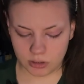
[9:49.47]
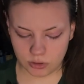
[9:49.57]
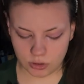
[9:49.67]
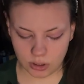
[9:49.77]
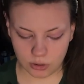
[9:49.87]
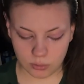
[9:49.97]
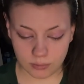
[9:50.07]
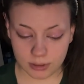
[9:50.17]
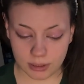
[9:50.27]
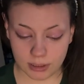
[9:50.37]
So,
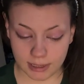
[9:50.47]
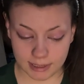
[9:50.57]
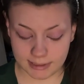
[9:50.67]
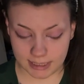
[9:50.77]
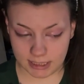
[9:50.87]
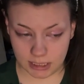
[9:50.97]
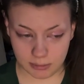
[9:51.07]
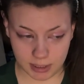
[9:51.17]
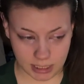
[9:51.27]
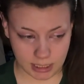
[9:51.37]
like I said in the
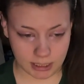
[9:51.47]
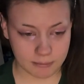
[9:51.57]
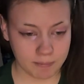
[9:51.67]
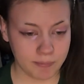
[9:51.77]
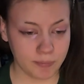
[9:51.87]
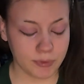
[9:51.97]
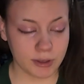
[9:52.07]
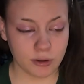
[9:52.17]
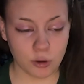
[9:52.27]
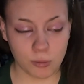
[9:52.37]
beginning,
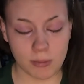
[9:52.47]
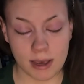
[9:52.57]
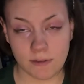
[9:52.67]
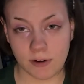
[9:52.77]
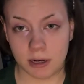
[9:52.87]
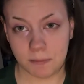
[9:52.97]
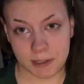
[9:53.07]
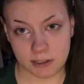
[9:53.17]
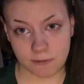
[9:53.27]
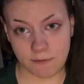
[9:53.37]
you might find a
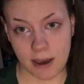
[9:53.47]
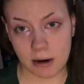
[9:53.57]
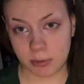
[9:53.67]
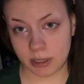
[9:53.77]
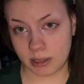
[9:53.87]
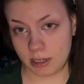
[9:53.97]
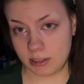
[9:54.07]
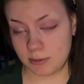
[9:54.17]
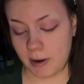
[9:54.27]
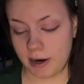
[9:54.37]
piece of fabric that
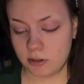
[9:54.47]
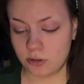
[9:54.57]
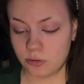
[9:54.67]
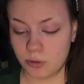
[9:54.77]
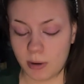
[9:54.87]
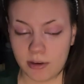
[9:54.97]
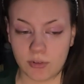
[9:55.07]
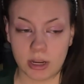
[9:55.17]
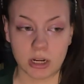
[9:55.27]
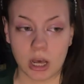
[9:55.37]
inspires you, you might
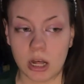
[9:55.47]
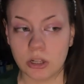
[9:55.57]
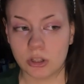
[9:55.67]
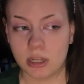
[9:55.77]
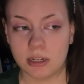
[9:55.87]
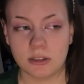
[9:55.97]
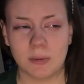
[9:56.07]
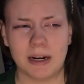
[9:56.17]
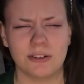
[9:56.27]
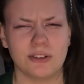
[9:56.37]
find a color that
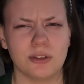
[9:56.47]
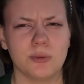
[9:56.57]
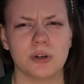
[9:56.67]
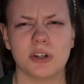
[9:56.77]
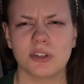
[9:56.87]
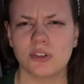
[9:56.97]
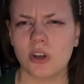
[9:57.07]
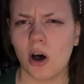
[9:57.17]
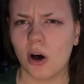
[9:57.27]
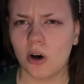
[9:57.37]
inspires you, or a
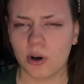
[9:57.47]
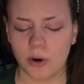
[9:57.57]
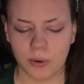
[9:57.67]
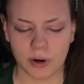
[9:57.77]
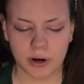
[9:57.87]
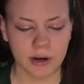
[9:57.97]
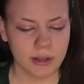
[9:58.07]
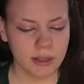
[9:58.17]
song, or